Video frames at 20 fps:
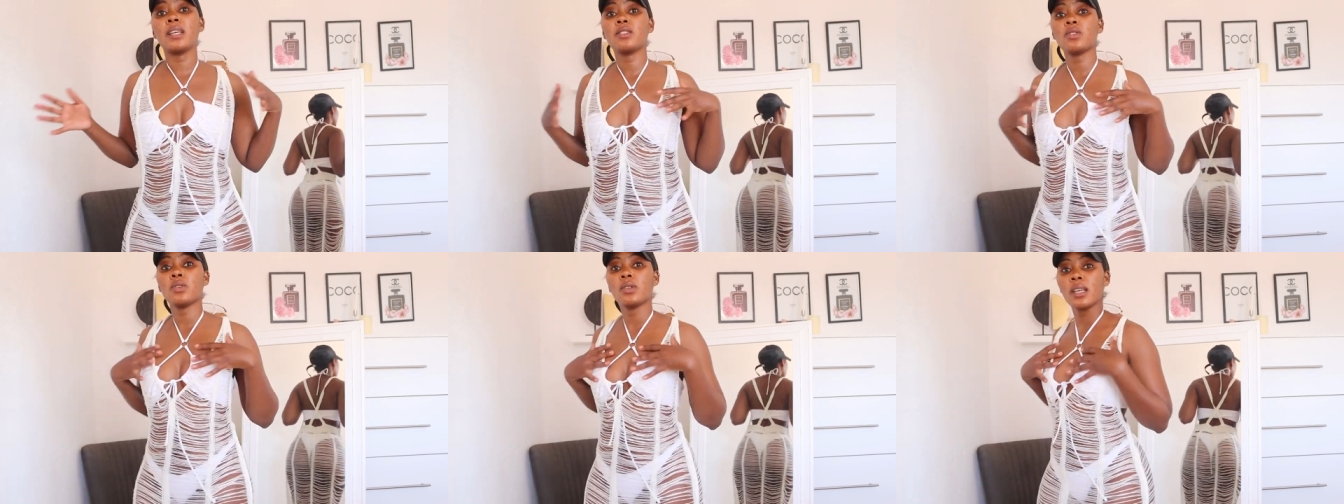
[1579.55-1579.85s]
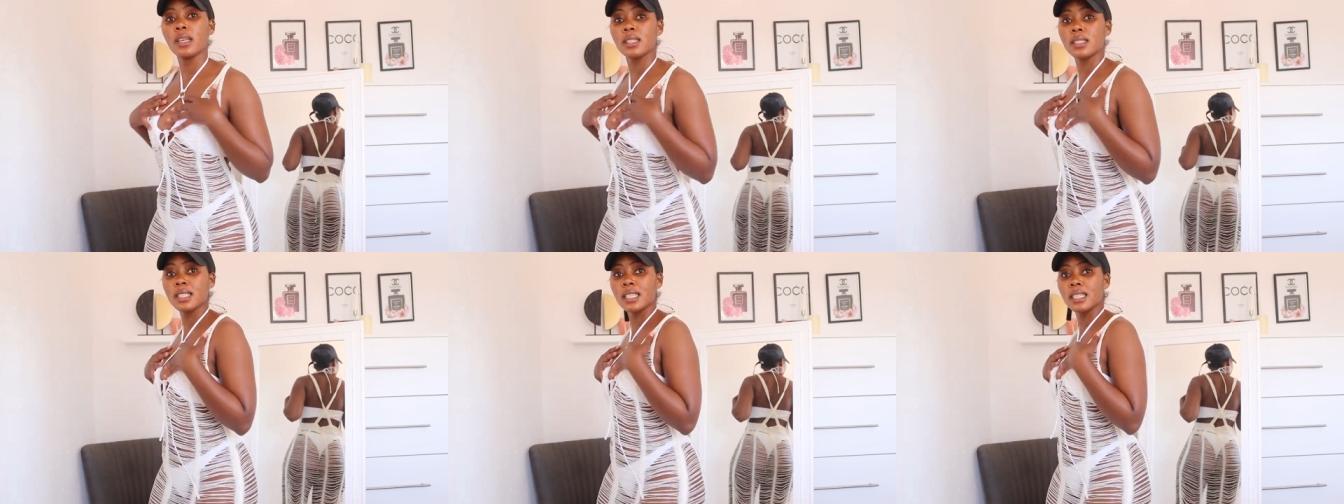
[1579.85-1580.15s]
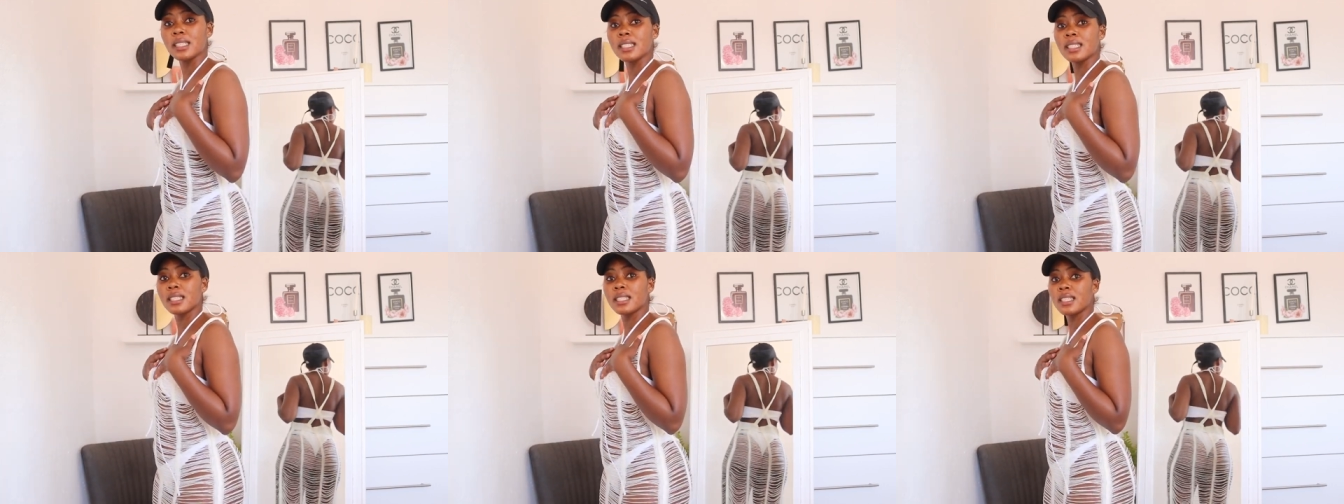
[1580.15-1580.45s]
as you guys
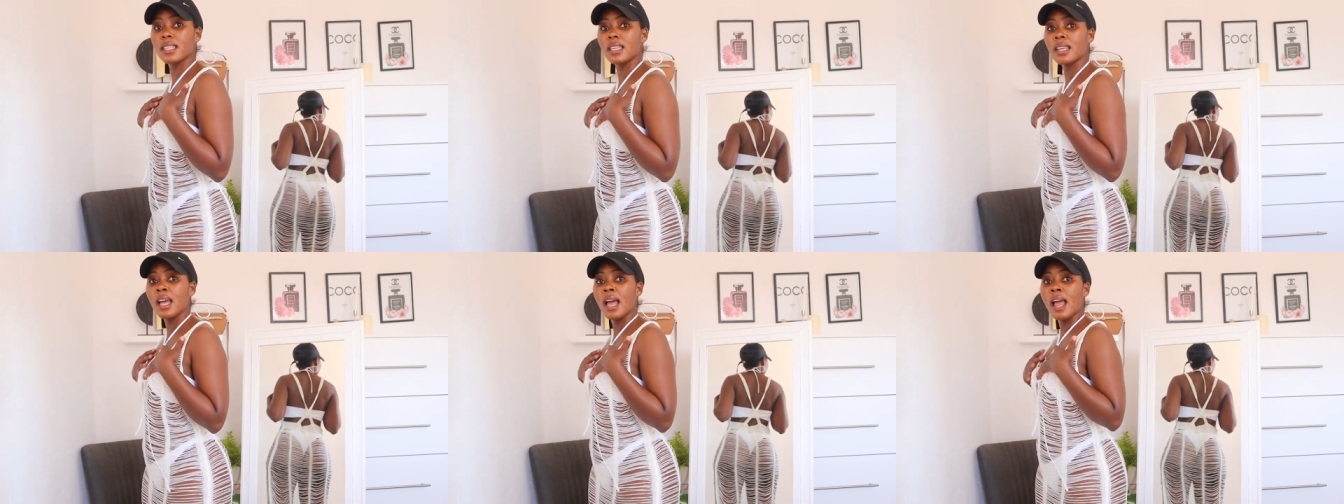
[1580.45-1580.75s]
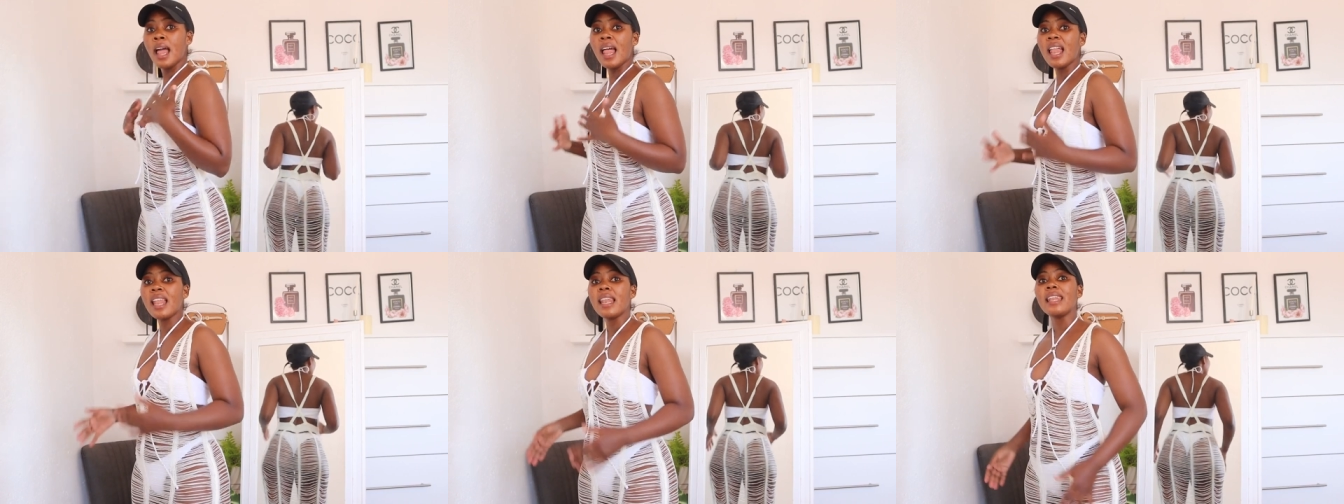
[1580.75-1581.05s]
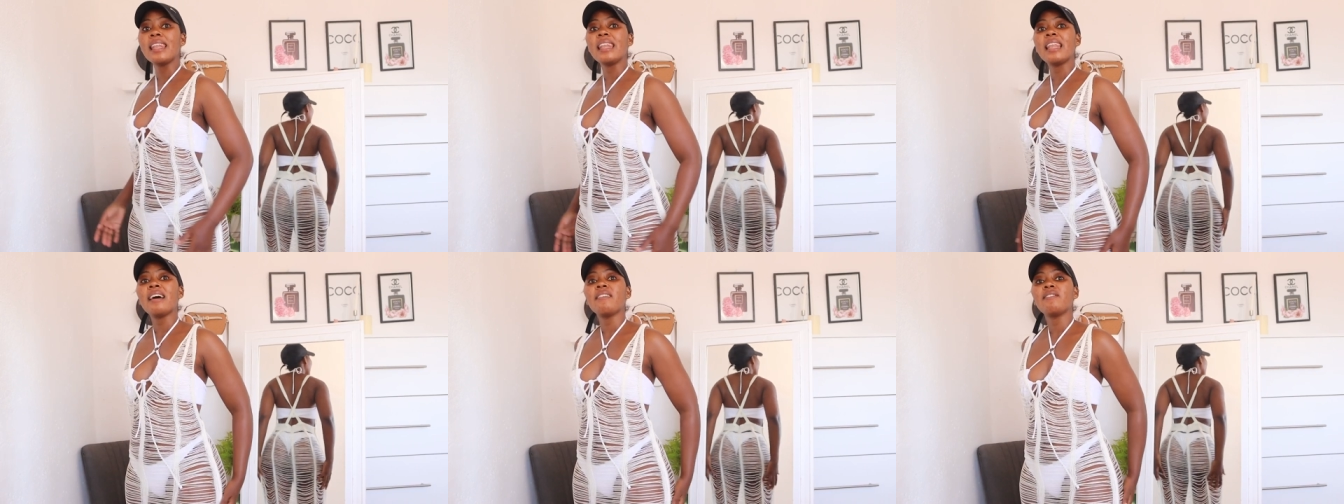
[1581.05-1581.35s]
can see.
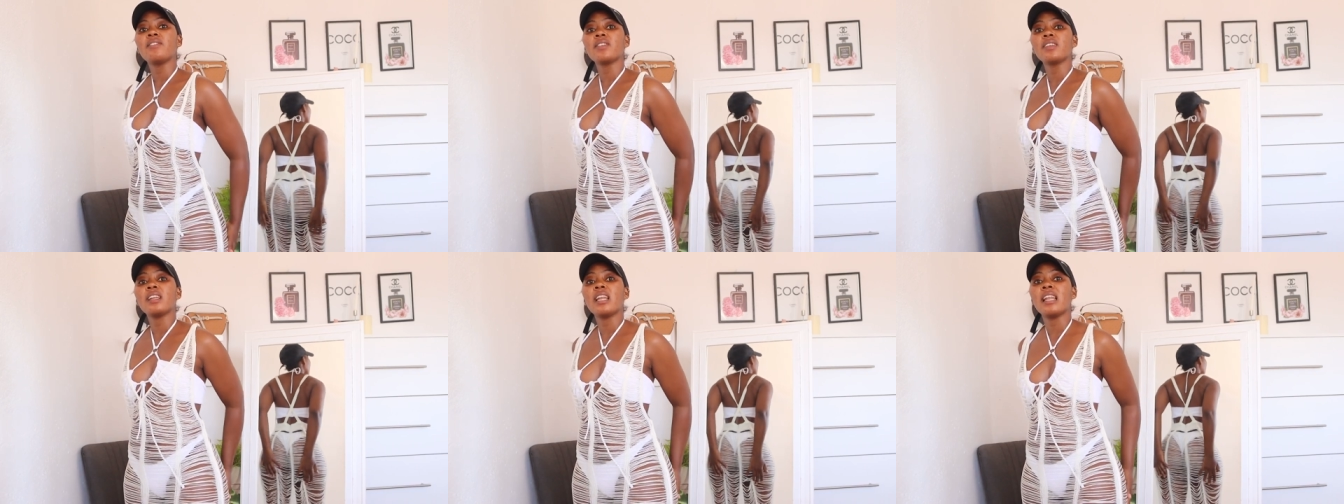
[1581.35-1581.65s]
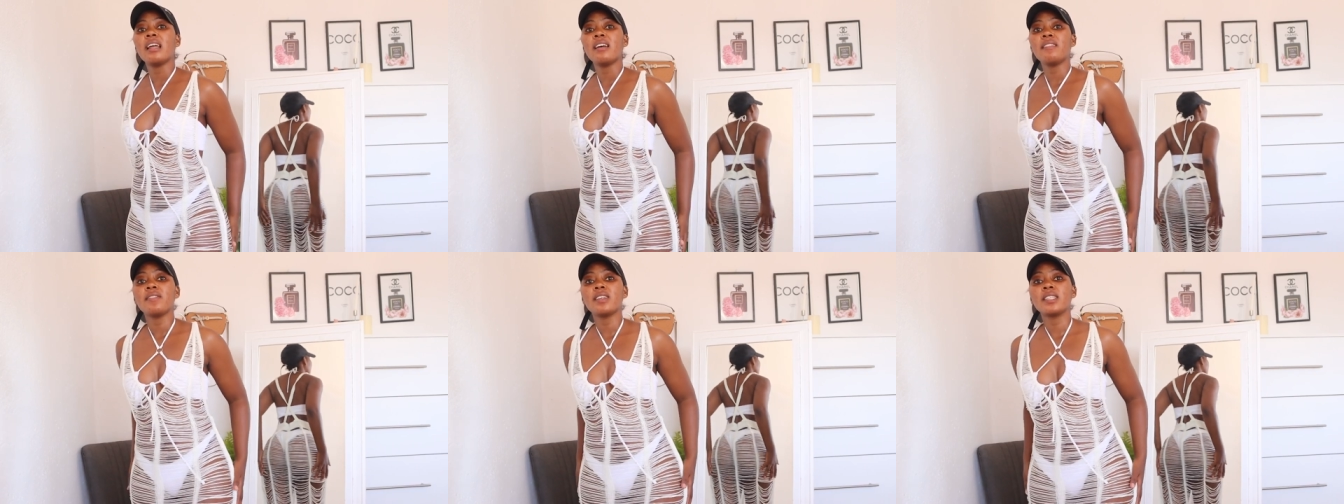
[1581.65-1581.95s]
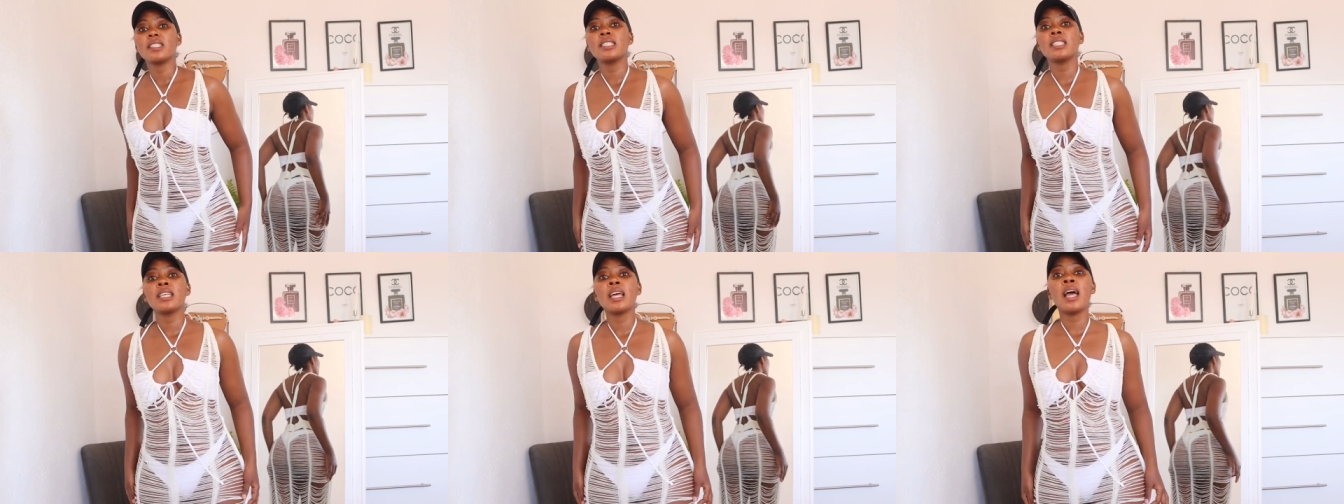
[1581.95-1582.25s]
Love
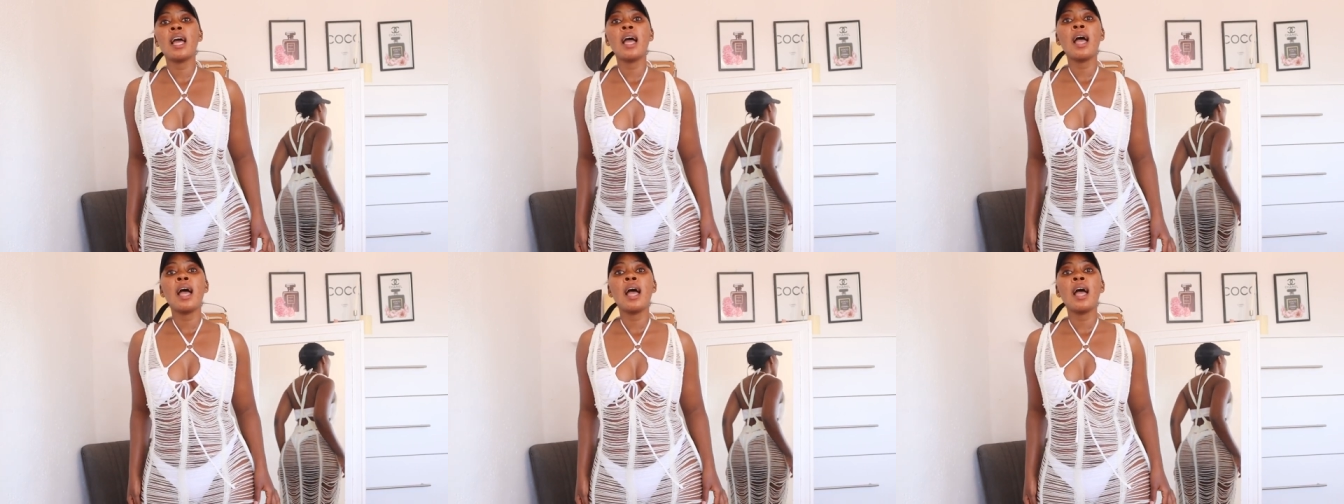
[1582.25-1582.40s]
it.